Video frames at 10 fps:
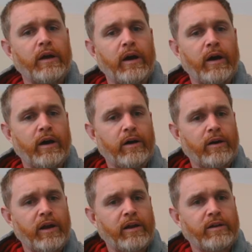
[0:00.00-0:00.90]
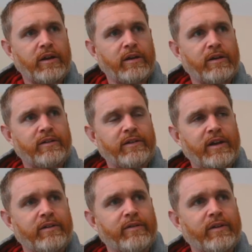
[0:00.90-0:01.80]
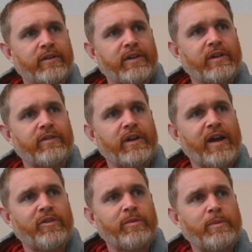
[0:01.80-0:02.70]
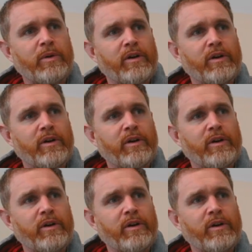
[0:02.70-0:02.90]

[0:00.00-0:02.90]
And instead of it having to be